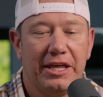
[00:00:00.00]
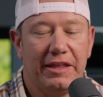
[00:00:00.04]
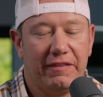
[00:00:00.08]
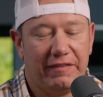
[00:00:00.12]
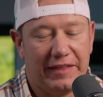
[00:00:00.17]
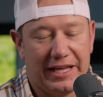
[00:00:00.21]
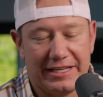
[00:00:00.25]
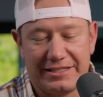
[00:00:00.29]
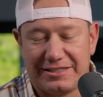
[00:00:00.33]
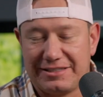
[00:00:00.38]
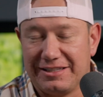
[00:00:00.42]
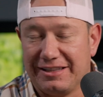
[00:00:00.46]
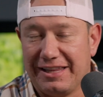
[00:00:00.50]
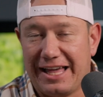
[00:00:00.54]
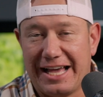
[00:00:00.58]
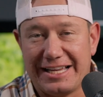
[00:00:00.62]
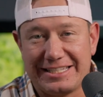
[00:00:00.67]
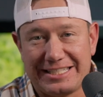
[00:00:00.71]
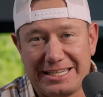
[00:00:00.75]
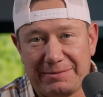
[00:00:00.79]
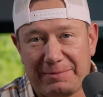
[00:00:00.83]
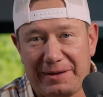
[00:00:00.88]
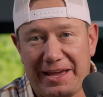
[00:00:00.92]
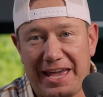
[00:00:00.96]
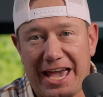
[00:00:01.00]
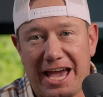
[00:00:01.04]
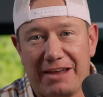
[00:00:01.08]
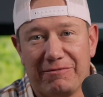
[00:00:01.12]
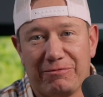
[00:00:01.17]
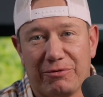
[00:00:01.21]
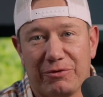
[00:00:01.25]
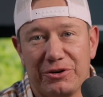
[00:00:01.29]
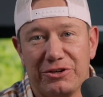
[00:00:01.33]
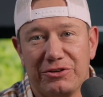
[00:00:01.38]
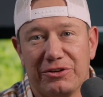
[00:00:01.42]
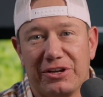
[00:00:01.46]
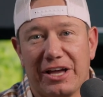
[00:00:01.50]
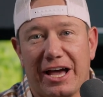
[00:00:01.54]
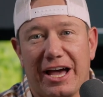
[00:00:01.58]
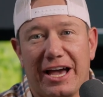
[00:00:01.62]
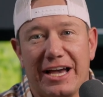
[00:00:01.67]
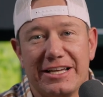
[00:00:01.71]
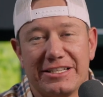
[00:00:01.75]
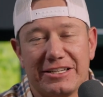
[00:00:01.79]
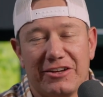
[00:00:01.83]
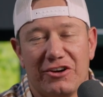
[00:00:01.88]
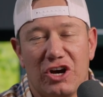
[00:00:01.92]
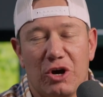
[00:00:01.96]
That's the last tip I had for you
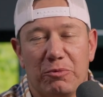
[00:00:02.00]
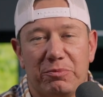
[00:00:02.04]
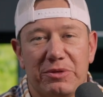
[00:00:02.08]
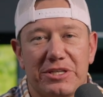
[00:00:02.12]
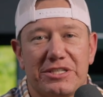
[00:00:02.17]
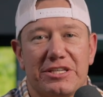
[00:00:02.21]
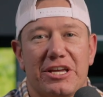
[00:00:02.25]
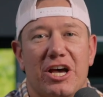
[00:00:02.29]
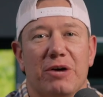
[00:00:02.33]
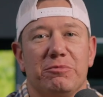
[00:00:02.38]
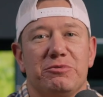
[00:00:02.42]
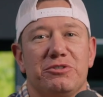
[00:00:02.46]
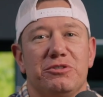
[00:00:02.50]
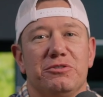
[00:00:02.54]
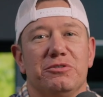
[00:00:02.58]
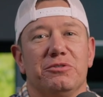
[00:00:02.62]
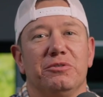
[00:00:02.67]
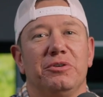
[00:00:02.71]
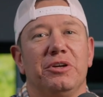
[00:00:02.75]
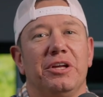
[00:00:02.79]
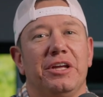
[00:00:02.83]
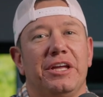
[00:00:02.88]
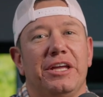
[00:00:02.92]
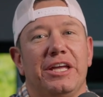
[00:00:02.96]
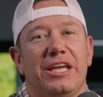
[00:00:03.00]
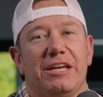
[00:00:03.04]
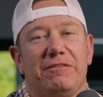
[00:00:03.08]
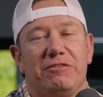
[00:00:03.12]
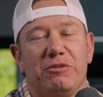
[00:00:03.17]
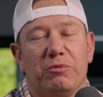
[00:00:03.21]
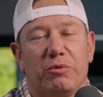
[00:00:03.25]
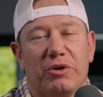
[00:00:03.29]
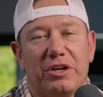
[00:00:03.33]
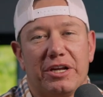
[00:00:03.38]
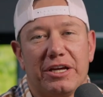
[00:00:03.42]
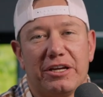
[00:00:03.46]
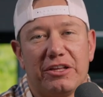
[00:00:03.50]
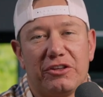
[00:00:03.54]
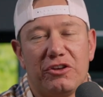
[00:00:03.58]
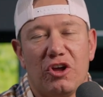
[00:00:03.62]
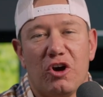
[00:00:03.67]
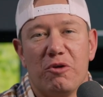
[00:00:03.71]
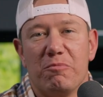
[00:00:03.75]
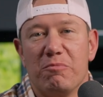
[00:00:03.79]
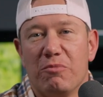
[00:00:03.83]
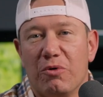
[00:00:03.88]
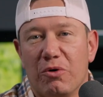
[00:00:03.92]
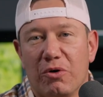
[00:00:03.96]
guys. I hope this helps you. If you want to
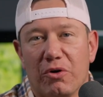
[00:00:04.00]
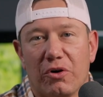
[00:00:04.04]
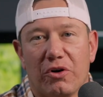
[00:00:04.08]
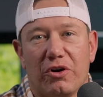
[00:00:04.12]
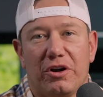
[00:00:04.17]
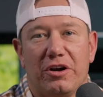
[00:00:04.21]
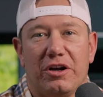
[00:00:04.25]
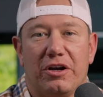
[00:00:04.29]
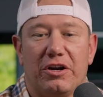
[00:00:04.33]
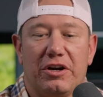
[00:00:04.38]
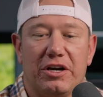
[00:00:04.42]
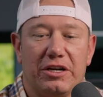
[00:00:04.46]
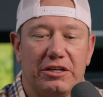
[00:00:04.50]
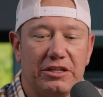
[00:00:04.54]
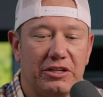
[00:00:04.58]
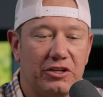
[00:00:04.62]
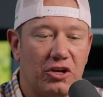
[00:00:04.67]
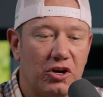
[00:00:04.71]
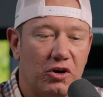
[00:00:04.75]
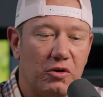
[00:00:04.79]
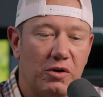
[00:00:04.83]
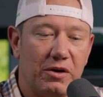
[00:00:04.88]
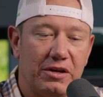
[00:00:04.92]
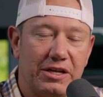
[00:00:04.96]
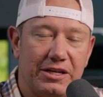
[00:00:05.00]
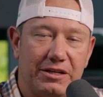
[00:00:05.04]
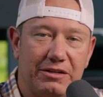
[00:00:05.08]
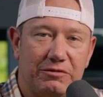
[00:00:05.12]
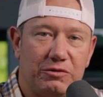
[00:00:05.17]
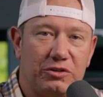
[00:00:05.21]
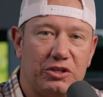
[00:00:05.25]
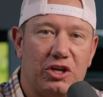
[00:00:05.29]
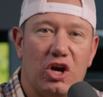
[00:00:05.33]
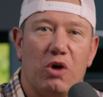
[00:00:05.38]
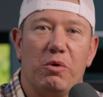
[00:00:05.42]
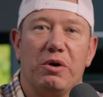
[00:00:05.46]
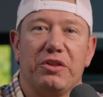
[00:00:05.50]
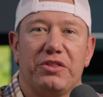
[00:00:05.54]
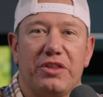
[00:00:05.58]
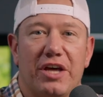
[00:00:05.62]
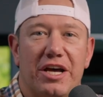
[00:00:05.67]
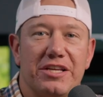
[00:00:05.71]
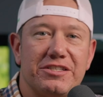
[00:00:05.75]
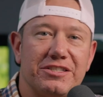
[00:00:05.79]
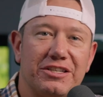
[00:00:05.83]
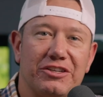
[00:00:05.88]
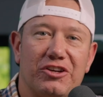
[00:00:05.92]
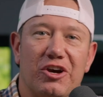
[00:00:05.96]
know more or go with
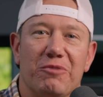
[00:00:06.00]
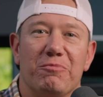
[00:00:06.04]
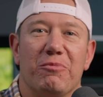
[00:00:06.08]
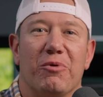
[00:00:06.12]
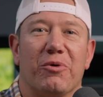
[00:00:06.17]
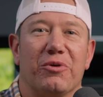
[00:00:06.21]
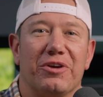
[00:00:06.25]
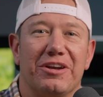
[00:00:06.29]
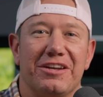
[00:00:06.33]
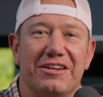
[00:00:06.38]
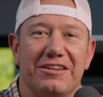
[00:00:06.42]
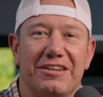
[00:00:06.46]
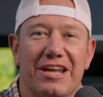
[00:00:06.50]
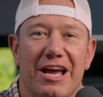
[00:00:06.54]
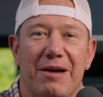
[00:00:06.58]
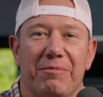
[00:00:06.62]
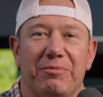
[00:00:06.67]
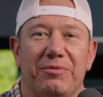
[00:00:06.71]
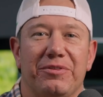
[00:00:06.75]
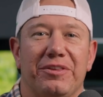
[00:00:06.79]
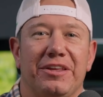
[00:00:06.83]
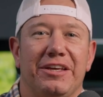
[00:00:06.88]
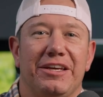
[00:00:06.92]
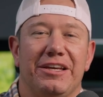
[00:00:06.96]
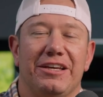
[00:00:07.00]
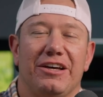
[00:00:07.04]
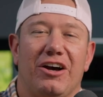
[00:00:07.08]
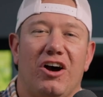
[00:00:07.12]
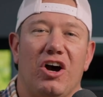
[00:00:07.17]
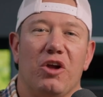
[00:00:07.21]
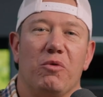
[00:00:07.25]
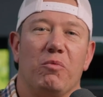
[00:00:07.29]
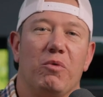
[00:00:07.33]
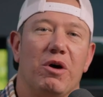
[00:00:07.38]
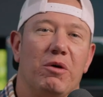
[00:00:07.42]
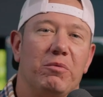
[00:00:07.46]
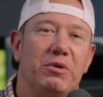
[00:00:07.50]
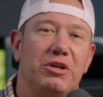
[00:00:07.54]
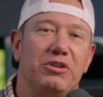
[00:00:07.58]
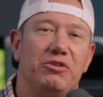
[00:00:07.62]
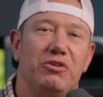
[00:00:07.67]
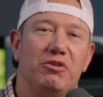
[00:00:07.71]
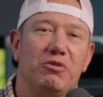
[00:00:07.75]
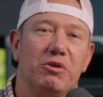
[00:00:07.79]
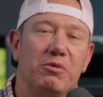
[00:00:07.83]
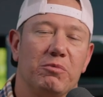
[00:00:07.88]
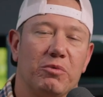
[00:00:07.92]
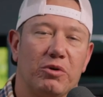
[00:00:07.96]
us and go more in depth on what we
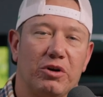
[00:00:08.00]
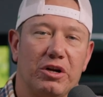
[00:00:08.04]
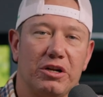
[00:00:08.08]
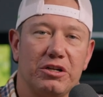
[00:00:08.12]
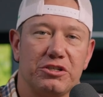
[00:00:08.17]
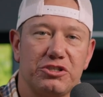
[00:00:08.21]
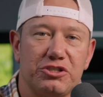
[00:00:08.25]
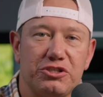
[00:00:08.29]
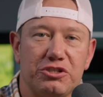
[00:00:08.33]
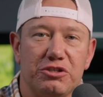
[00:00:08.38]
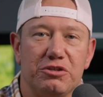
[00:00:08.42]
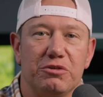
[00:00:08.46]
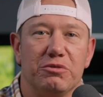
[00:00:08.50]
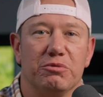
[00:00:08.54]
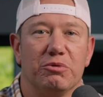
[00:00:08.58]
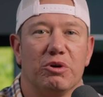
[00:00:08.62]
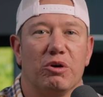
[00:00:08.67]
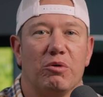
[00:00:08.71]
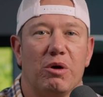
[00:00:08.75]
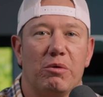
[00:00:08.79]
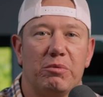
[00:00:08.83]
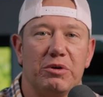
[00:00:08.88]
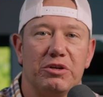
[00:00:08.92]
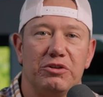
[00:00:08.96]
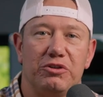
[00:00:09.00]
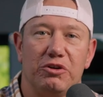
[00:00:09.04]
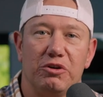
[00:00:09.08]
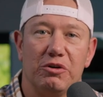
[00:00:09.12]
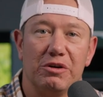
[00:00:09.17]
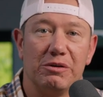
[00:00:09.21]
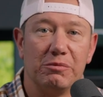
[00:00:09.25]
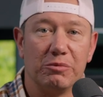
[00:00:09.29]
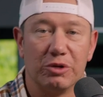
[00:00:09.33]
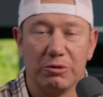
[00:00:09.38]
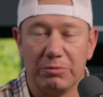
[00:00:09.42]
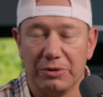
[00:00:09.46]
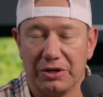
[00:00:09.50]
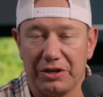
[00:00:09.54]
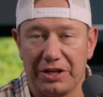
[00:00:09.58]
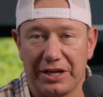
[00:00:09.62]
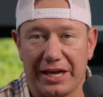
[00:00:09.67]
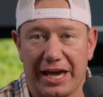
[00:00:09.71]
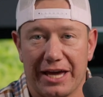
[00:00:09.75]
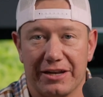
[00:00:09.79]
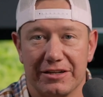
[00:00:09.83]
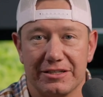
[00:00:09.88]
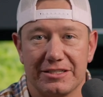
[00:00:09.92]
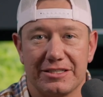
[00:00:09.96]
do when we're on a shoot or what we do when we're building
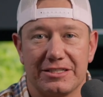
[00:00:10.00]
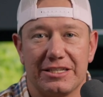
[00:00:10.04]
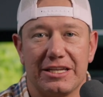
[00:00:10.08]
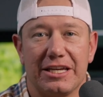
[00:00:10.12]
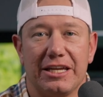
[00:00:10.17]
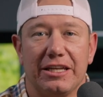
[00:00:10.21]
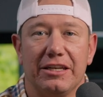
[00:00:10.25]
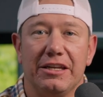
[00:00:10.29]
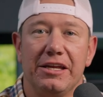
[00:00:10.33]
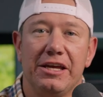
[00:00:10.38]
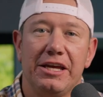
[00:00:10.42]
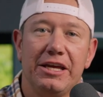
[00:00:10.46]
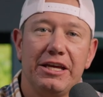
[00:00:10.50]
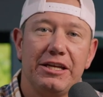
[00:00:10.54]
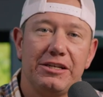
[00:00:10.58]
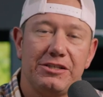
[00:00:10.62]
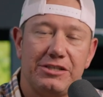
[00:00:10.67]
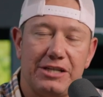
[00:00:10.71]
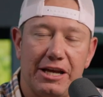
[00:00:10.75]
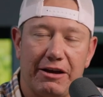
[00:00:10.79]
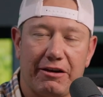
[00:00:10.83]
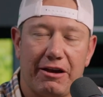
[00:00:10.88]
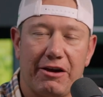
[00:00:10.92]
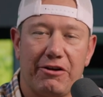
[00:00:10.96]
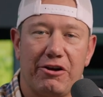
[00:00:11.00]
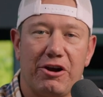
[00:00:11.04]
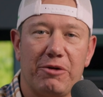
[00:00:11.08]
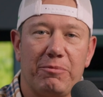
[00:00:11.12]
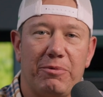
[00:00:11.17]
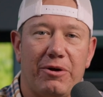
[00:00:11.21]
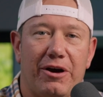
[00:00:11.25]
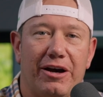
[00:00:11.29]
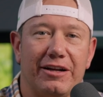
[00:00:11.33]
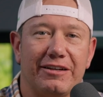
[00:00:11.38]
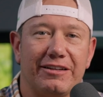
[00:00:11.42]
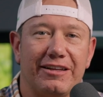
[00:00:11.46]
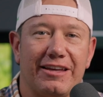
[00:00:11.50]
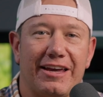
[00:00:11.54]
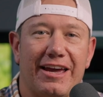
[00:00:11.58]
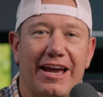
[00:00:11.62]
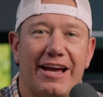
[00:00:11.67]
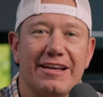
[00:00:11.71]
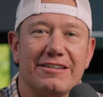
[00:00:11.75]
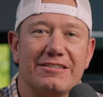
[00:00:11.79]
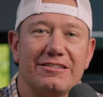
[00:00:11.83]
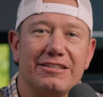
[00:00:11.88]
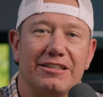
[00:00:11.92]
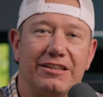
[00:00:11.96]
out a scene, check out our
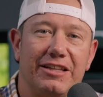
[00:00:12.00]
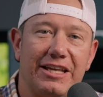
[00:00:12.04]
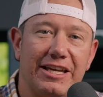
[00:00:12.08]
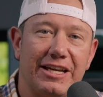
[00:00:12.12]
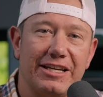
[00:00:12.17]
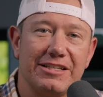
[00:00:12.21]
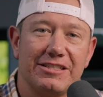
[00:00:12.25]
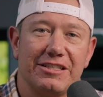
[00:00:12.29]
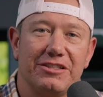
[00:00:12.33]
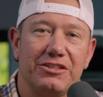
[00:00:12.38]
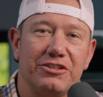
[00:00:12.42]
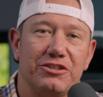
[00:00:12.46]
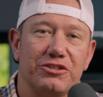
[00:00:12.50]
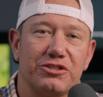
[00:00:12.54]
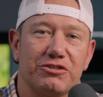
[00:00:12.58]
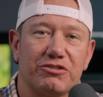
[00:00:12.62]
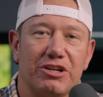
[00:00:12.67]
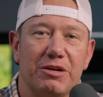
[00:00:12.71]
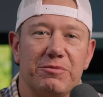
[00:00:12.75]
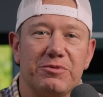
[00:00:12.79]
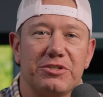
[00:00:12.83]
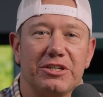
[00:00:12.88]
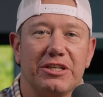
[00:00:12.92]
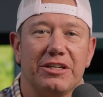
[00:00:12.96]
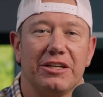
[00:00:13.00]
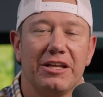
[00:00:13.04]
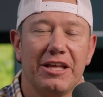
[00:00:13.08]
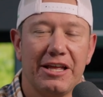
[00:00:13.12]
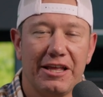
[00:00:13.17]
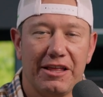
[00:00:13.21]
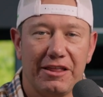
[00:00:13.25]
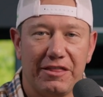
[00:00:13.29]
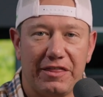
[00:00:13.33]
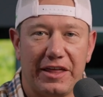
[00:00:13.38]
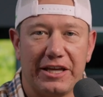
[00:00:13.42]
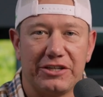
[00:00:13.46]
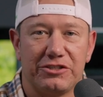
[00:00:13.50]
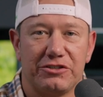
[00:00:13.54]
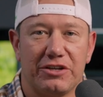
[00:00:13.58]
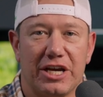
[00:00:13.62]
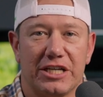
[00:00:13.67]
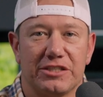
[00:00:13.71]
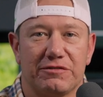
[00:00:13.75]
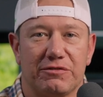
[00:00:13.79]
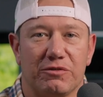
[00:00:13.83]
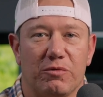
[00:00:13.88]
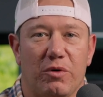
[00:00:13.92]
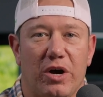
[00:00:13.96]
podcast. The link is in the description. Thanks you
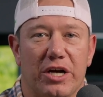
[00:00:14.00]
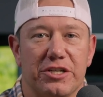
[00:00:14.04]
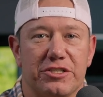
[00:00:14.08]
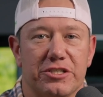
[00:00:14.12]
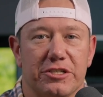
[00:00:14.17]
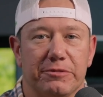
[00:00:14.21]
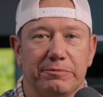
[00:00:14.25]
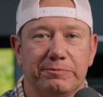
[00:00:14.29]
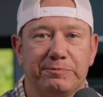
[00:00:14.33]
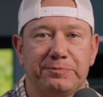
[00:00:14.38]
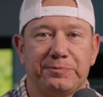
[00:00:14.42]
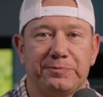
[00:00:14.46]
guys for watching.